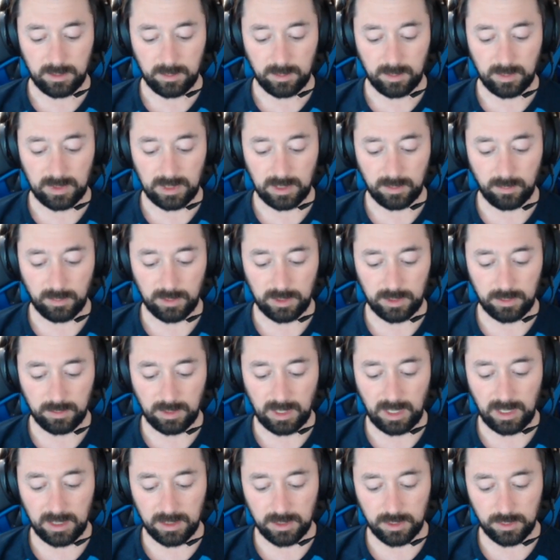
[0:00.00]
But then what you
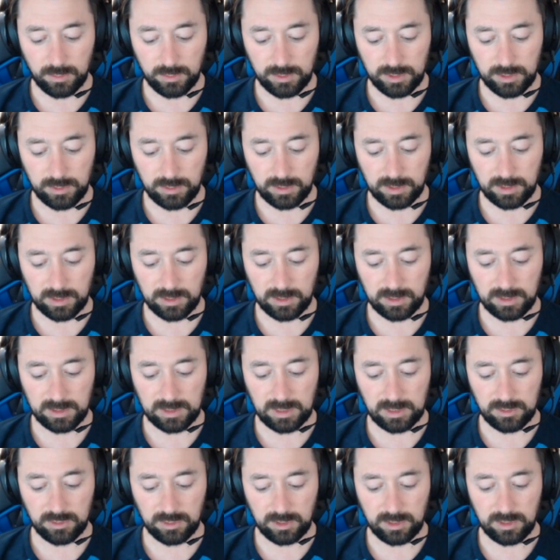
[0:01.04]
can do is you can
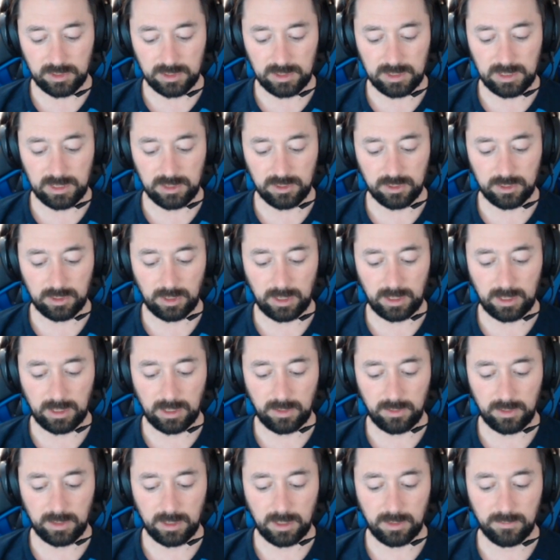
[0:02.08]
essentially just teach like
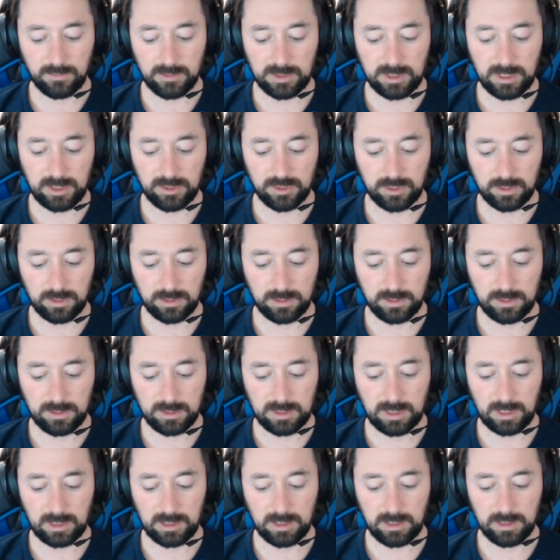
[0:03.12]
healthy confrontation
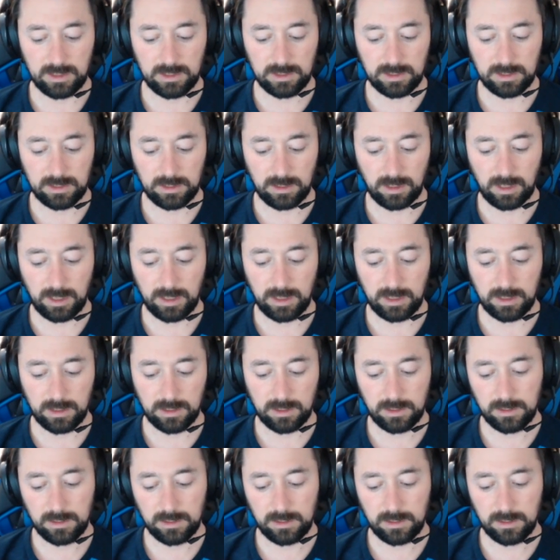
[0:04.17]
techniques, like